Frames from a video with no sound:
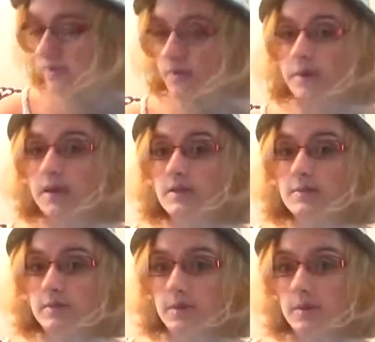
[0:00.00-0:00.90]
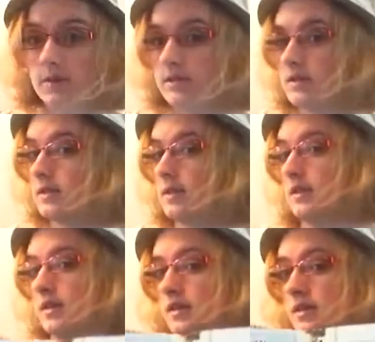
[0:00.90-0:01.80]
Well, my husband will, because
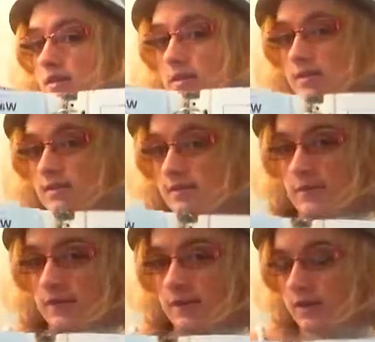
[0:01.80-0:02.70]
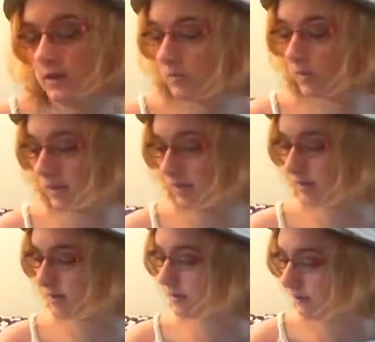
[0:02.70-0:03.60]
he is very white.